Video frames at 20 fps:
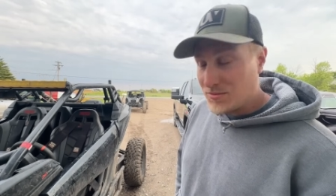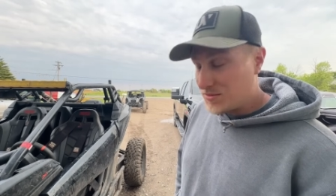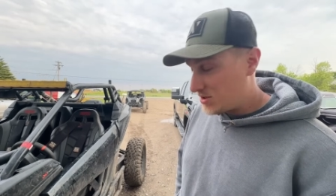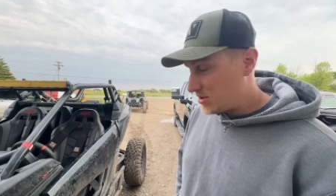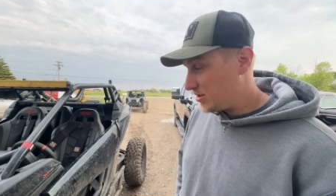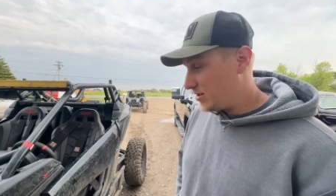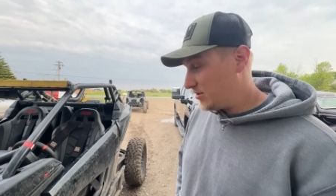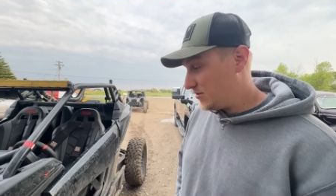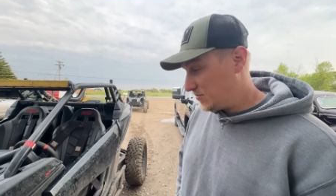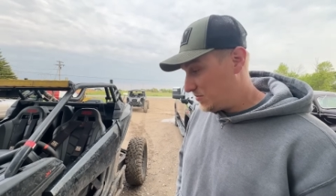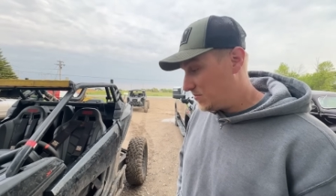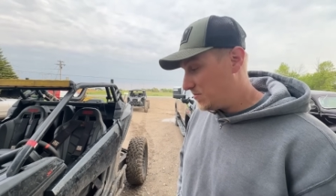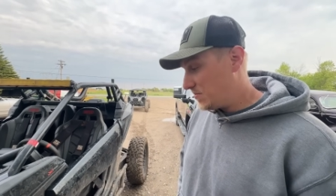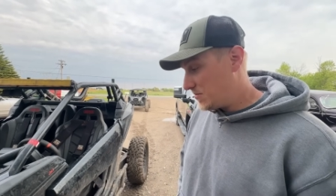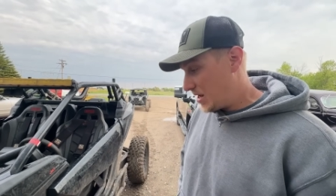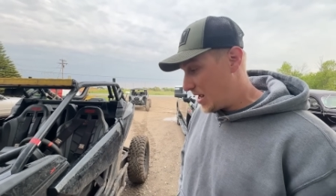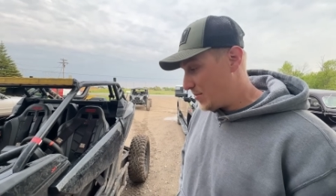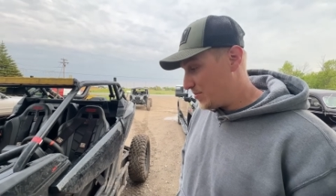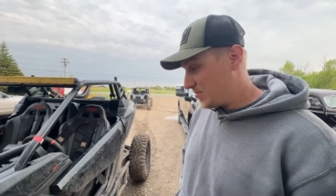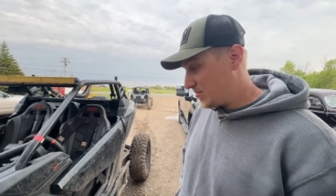So,
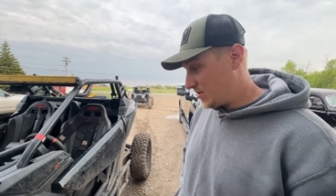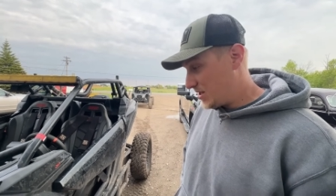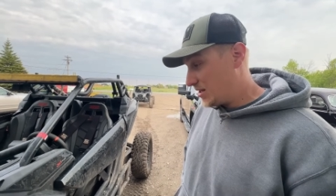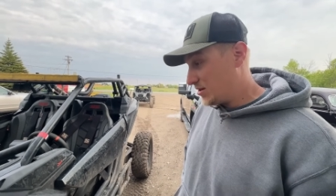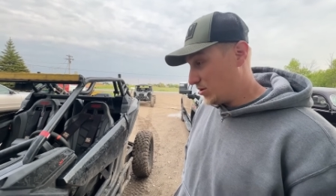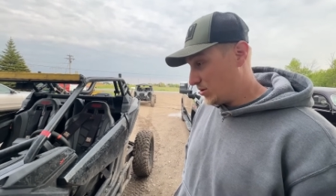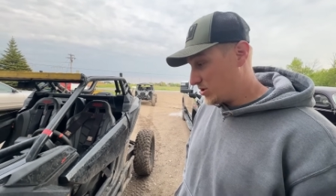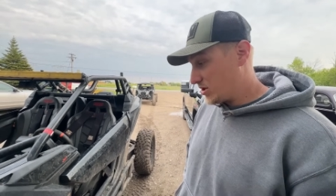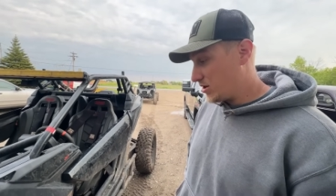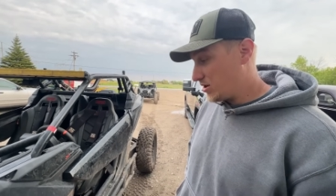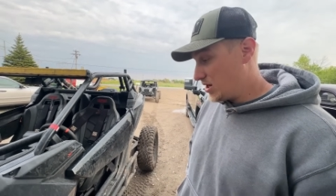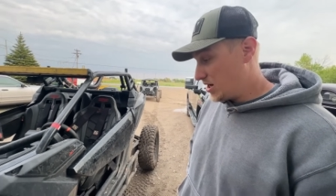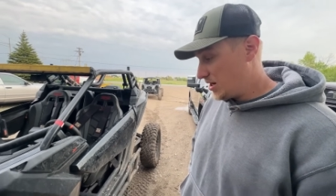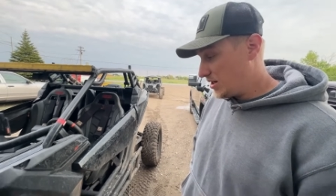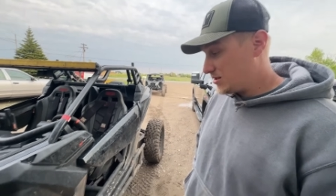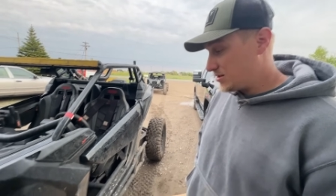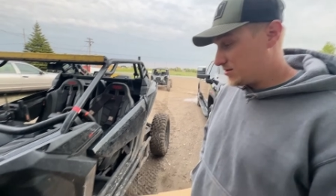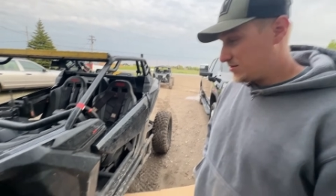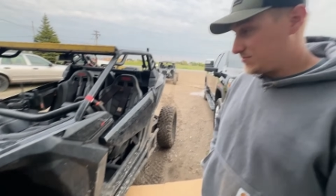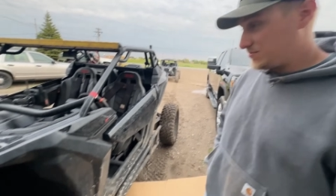those are nice.